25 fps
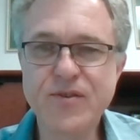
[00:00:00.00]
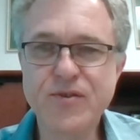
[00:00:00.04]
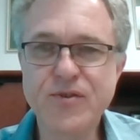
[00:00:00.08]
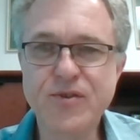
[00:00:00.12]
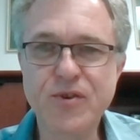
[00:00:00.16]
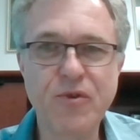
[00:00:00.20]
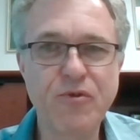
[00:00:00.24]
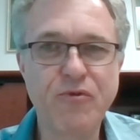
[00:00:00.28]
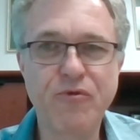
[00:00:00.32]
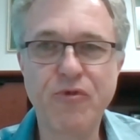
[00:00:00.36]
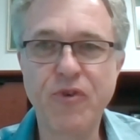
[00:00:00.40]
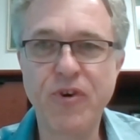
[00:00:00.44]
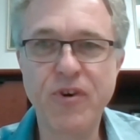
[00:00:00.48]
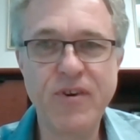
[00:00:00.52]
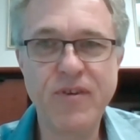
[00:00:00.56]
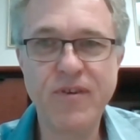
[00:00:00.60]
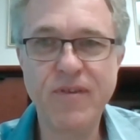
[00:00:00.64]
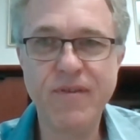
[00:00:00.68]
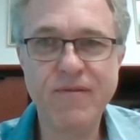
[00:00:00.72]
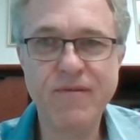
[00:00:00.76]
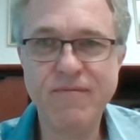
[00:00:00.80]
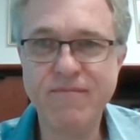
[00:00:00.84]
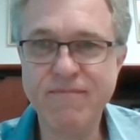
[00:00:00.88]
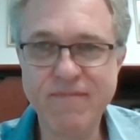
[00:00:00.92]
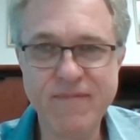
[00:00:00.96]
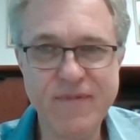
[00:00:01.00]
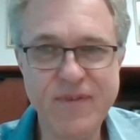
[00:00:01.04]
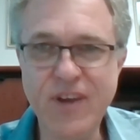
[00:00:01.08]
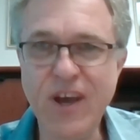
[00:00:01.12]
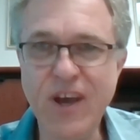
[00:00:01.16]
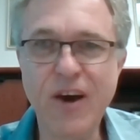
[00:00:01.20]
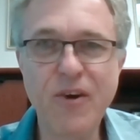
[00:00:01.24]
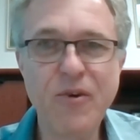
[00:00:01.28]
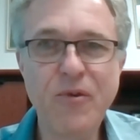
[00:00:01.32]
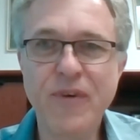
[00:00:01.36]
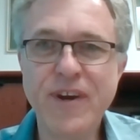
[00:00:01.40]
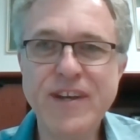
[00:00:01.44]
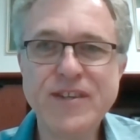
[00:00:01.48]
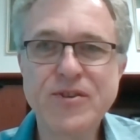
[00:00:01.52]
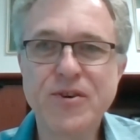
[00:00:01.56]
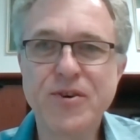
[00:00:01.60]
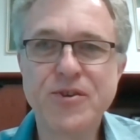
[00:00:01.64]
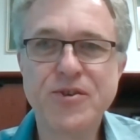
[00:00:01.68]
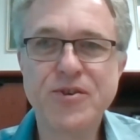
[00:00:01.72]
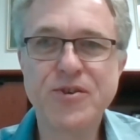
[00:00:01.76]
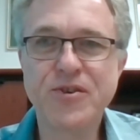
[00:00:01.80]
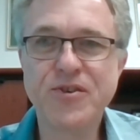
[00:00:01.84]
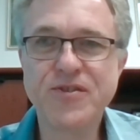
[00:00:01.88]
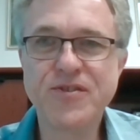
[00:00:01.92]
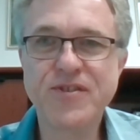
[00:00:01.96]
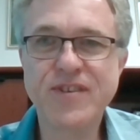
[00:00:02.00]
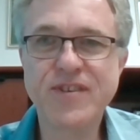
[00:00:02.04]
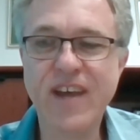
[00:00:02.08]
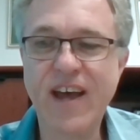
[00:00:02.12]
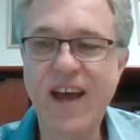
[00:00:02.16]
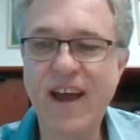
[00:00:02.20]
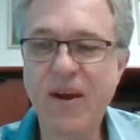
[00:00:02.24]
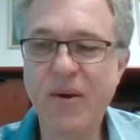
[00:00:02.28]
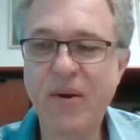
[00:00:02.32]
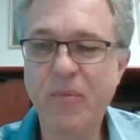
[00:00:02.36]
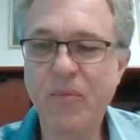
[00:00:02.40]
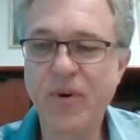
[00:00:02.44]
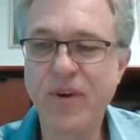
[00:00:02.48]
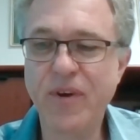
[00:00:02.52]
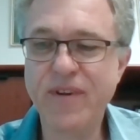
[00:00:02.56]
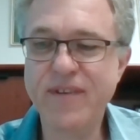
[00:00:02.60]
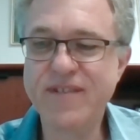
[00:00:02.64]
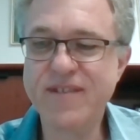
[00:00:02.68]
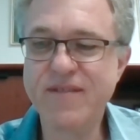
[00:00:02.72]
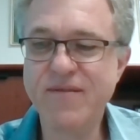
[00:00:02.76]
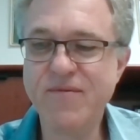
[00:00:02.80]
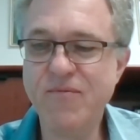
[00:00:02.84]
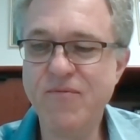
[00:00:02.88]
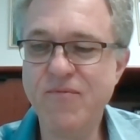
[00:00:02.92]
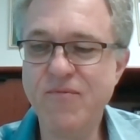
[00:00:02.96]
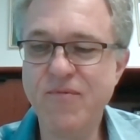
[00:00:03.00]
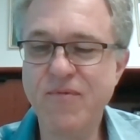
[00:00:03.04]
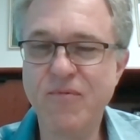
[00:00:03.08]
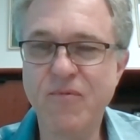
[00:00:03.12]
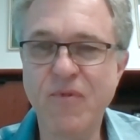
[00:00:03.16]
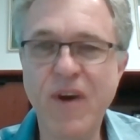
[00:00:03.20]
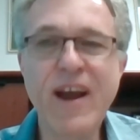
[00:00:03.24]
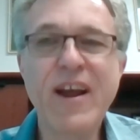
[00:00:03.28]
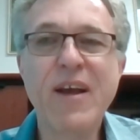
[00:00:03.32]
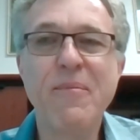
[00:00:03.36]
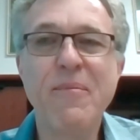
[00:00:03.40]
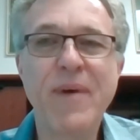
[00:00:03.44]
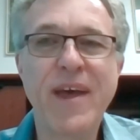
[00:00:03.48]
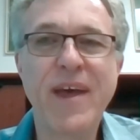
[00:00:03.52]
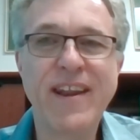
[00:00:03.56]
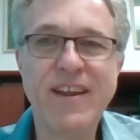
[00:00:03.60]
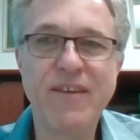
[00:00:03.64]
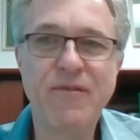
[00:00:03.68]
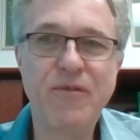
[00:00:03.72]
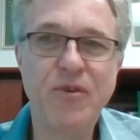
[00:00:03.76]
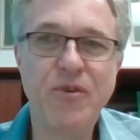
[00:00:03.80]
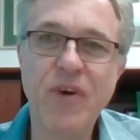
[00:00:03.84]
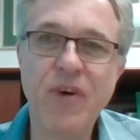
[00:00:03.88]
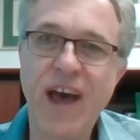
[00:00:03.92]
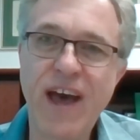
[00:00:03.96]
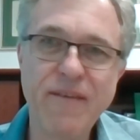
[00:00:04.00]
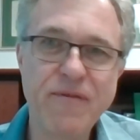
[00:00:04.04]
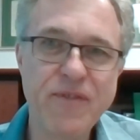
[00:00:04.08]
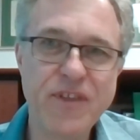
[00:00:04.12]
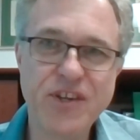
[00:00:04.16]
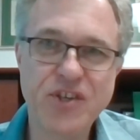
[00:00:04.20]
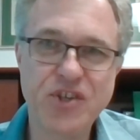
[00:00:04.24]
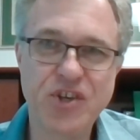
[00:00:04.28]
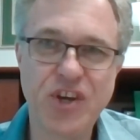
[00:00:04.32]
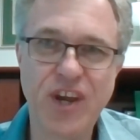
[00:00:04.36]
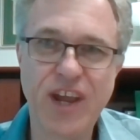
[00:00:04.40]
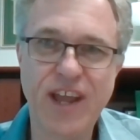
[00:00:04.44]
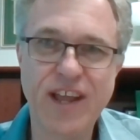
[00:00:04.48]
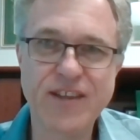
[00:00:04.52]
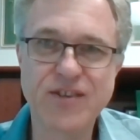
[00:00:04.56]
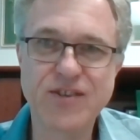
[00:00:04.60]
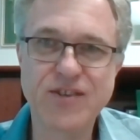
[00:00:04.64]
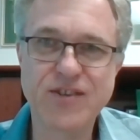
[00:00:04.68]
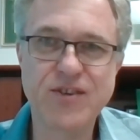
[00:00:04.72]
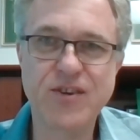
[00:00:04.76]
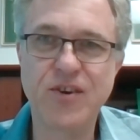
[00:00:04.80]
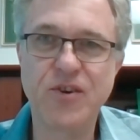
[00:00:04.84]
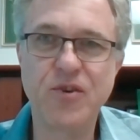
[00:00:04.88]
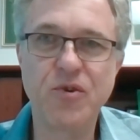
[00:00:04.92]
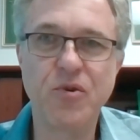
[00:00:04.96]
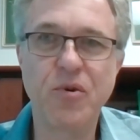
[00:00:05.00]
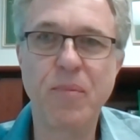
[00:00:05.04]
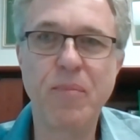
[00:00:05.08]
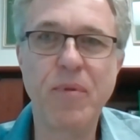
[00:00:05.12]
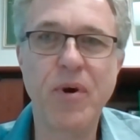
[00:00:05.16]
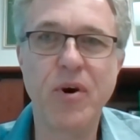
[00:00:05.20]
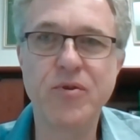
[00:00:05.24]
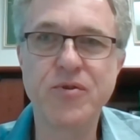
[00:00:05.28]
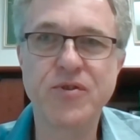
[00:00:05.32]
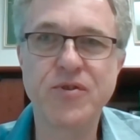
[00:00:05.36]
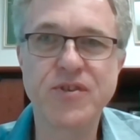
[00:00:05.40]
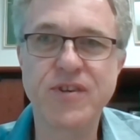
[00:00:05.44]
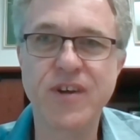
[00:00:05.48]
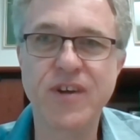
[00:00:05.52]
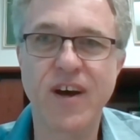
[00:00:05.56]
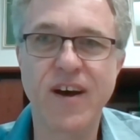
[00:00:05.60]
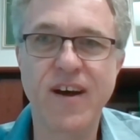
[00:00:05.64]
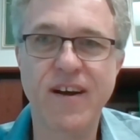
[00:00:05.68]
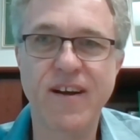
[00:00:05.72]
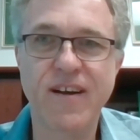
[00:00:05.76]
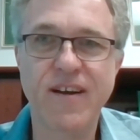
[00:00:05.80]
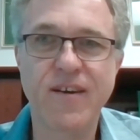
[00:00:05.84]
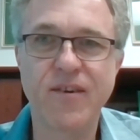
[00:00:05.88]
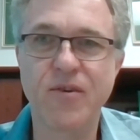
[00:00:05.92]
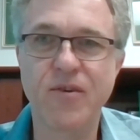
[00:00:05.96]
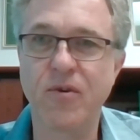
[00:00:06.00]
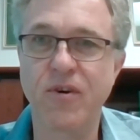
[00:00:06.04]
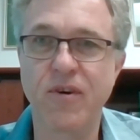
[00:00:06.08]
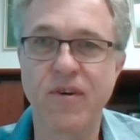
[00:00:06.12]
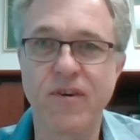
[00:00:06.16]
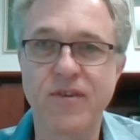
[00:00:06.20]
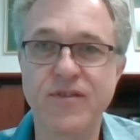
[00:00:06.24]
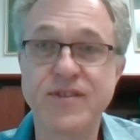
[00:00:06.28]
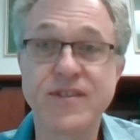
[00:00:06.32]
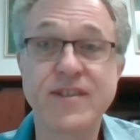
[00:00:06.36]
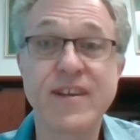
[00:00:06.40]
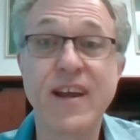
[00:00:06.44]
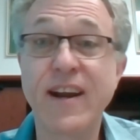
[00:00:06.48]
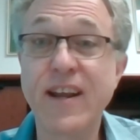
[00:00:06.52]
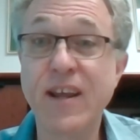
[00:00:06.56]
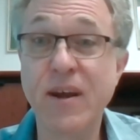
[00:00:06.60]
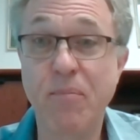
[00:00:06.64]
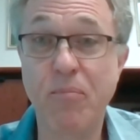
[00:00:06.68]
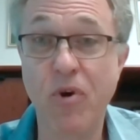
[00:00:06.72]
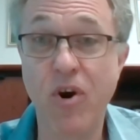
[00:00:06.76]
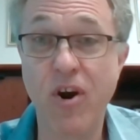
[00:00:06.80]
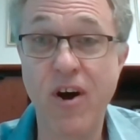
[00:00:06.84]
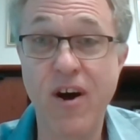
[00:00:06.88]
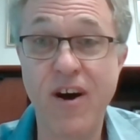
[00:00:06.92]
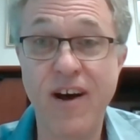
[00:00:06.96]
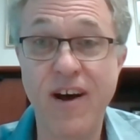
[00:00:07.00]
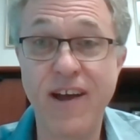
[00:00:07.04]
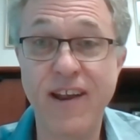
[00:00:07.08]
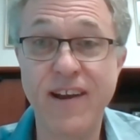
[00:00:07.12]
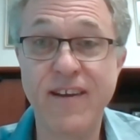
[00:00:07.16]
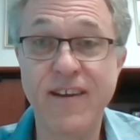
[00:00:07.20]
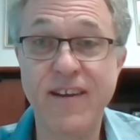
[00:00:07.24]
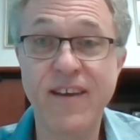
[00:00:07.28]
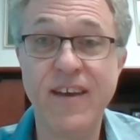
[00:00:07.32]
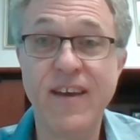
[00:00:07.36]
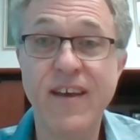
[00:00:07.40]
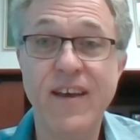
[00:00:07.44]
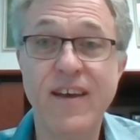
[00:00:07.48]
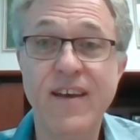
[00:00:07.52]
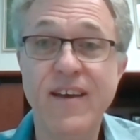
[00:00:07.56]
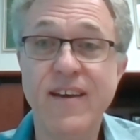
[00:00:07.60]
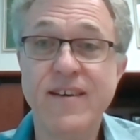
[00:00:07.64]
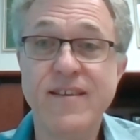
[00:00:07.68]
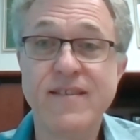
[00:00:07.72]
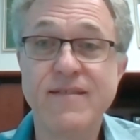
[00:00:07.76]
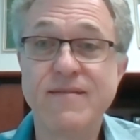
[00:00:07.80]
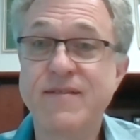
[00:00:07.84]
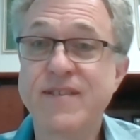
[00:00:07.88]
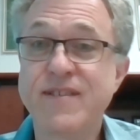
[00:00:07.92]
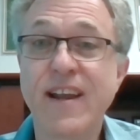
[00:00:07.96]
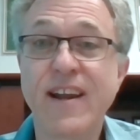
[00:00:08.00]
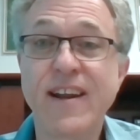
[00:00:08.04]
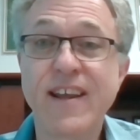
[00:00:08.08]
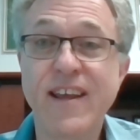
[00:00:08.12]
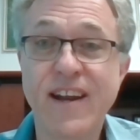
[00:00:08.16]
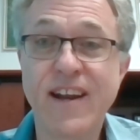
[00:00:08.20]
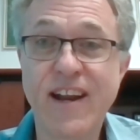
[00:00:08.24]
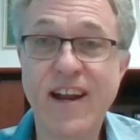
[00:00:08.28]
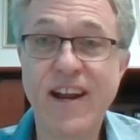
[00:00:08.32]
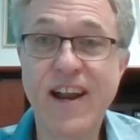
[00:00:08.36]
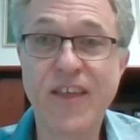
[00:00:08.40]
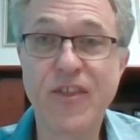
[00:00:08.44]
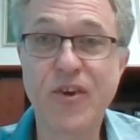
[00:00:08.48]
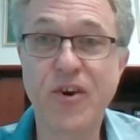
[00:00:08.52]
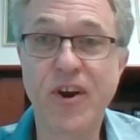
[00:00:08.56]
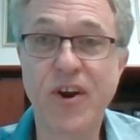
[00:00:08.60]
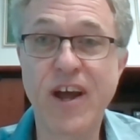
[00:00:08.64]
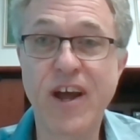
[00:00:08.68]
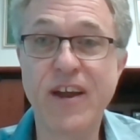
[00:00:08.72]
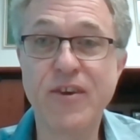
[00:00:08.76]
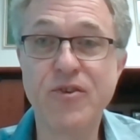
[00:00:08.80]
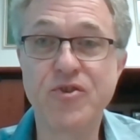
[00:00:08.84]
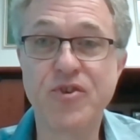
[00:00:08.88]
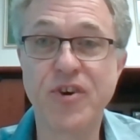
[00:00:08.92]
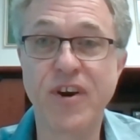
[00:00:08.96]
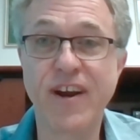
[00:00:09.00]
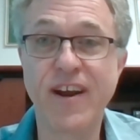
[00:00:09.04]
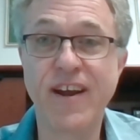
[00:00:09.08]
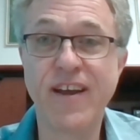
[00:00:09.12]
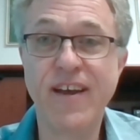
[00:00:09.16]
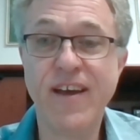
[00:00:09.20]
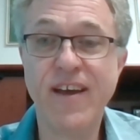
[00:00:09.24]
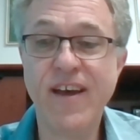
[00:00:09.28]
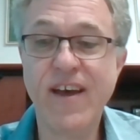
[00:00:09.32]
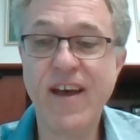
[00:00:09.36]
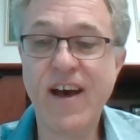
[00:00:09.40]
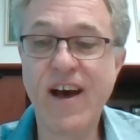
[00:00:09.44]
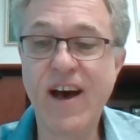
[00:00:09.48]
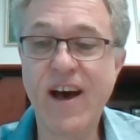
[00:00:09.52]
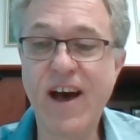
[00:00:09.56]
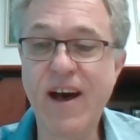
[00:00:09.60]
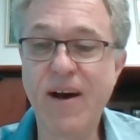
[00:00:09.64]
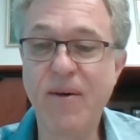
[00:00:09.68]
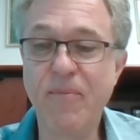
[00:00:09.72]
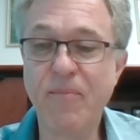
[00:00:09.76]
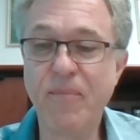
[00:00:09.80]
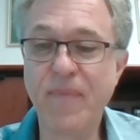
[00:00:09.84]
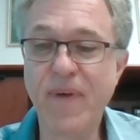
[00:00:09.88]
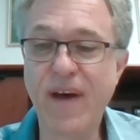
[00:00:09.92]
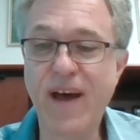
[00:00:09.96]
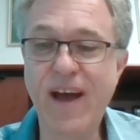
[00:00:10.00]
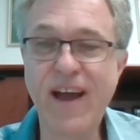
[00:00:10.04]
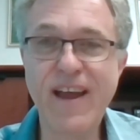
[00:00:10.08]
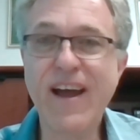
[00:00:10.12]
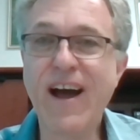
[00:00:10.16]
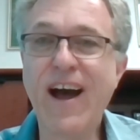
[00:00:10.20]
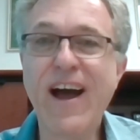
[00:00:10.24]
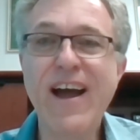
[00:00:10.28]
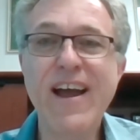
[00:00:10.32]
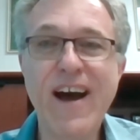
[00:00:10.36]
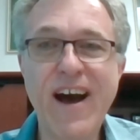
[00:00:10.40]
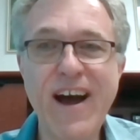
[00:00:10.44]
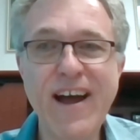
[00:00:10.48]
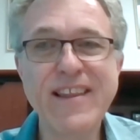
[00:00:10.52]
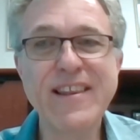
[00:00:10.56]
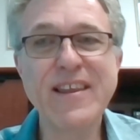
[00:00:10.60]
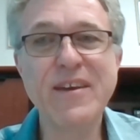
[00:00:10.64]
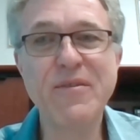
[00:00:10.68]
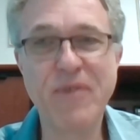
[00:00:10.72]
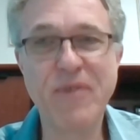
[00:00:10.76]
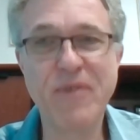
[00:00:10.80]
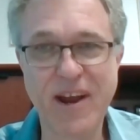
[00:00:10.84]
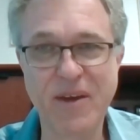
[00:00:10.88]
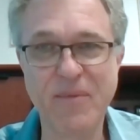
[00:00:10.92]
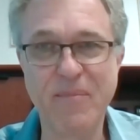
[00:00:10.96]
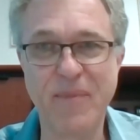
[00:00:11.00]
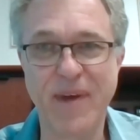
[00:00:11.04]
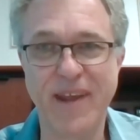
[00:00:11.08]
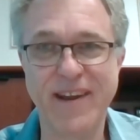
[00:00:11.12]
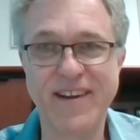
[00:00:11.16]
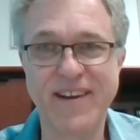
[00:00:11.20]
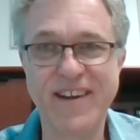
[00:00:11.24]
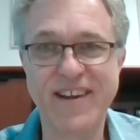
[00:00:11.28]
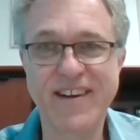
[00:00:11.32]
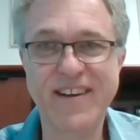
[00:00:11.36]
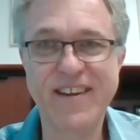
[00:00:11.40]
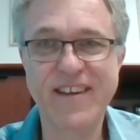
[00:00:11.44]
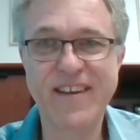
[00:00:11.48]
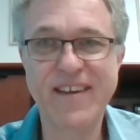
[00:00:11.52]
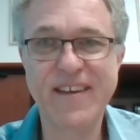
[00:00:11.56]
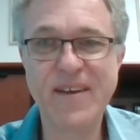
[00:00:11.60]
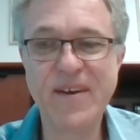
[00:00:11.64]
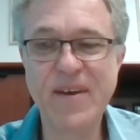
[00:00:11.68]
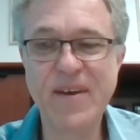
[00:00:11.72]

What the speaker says: so for young researchers, I would recommend, if you have the chance to do a postdoc or study abroad, study in another country, I highly recommend it.